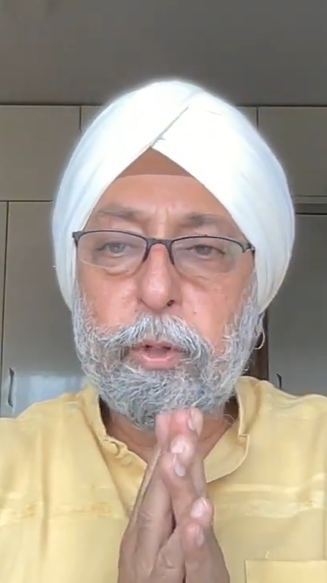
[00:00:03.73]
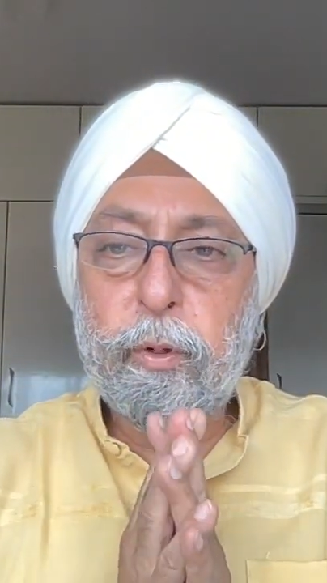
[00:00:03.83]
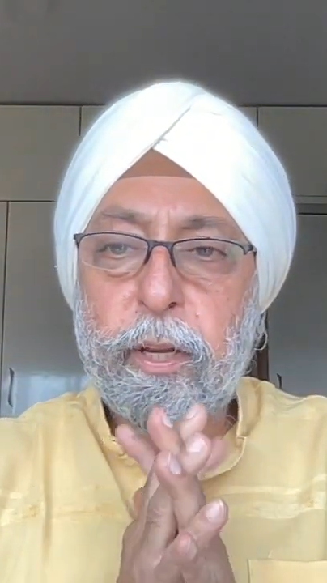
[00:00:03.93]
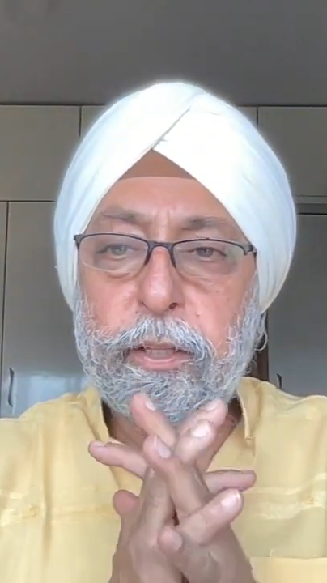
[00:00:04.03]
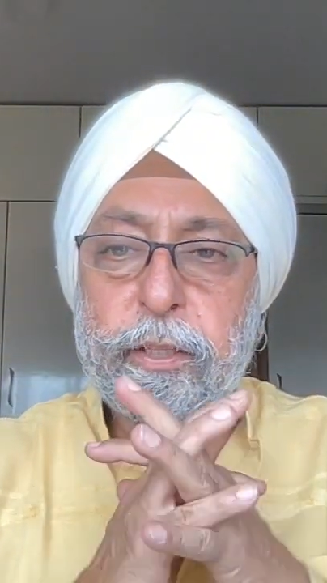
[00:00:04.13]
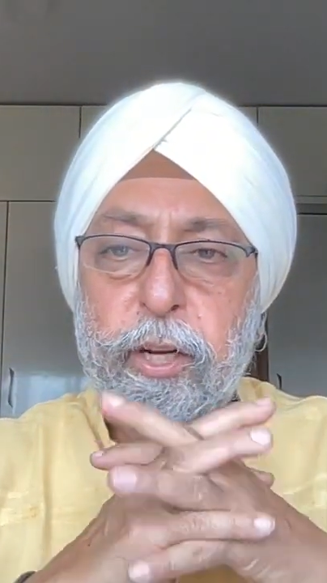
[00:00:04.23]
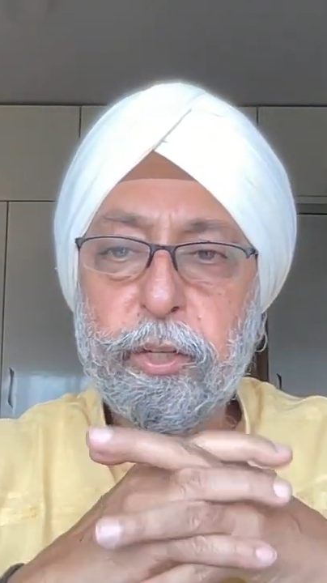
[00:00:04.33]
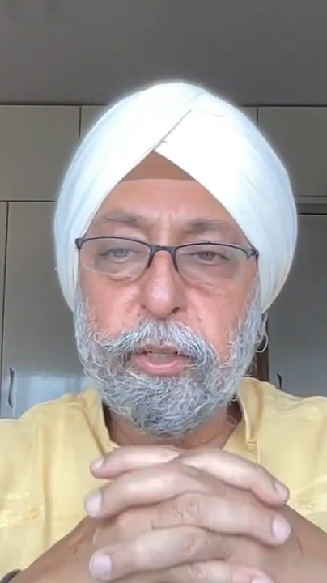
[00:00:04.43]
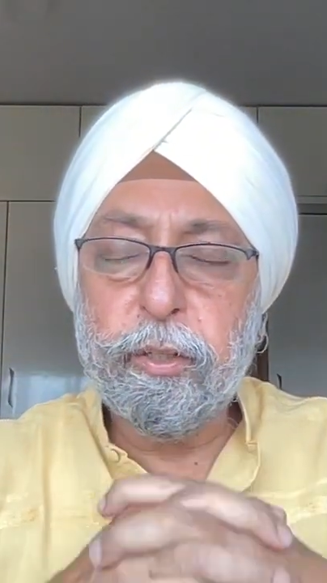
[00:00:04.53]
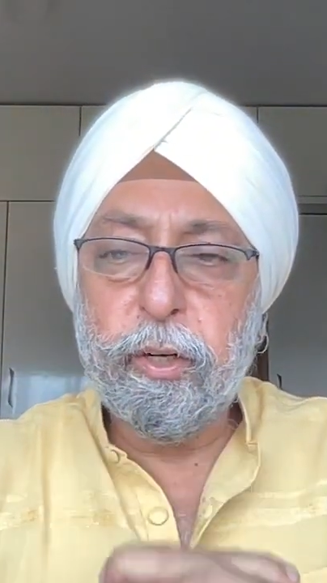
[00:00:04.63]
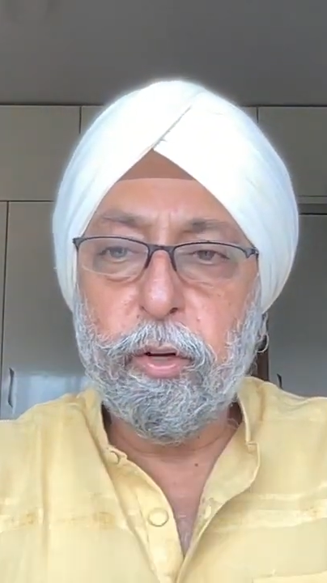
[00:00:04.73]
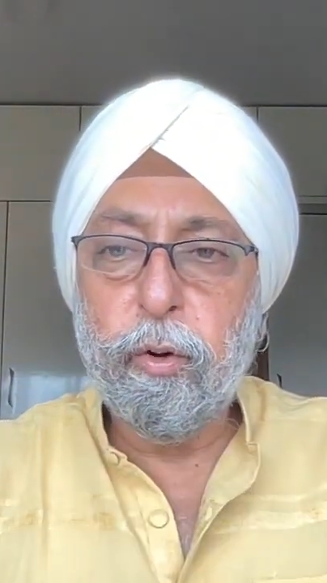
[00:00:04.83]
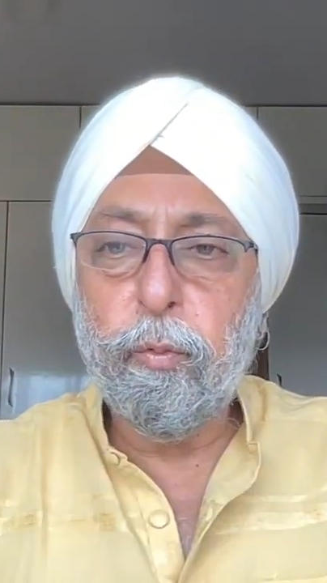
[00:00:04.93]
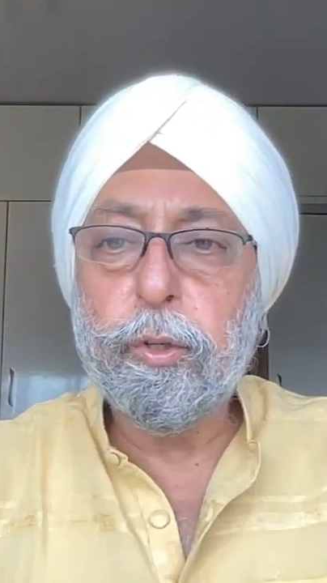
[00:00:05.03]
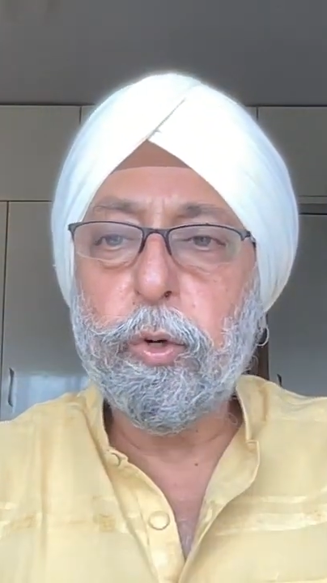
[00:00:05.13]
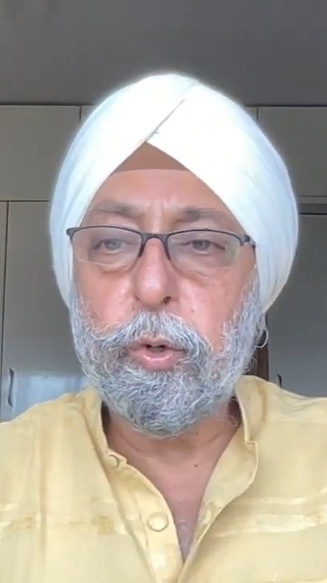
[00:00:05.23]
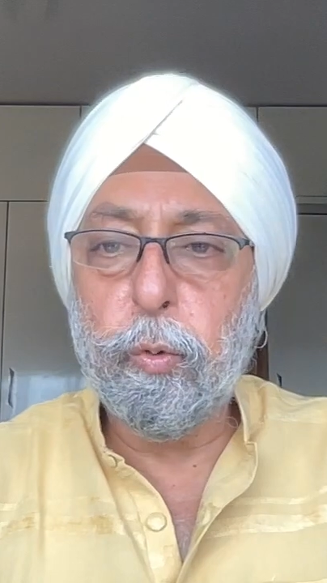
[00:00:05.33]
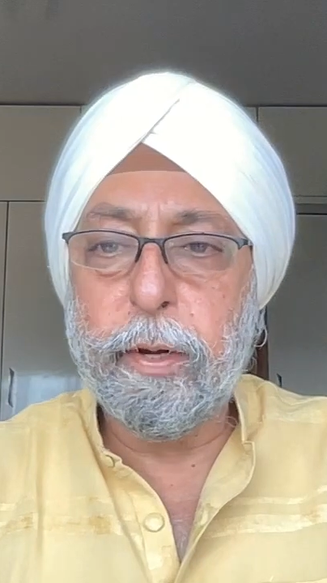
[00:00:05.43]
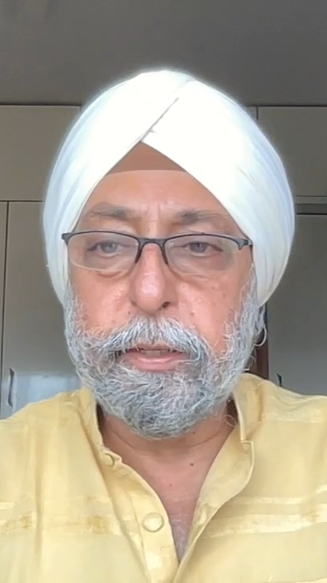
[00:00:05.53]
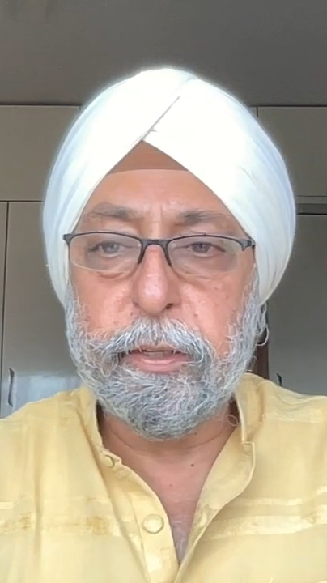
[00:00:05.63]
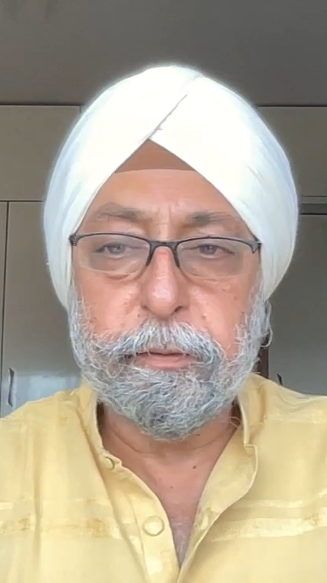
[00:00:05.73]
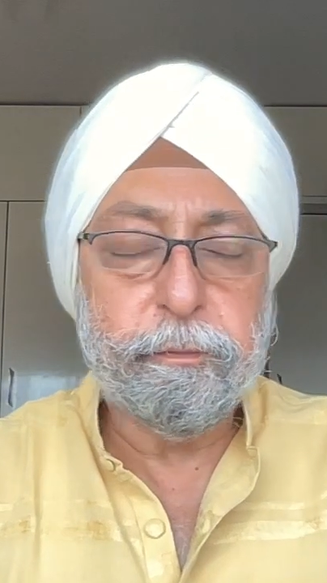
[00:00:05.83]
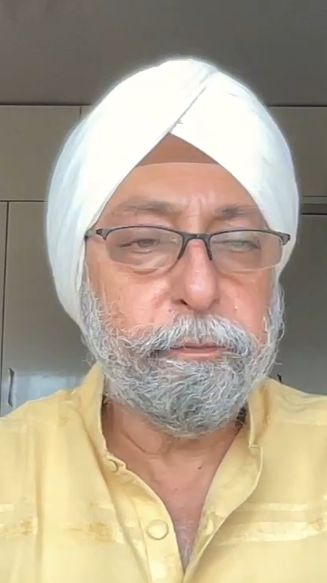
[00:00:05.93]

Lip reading: to another session with Guru Wonder.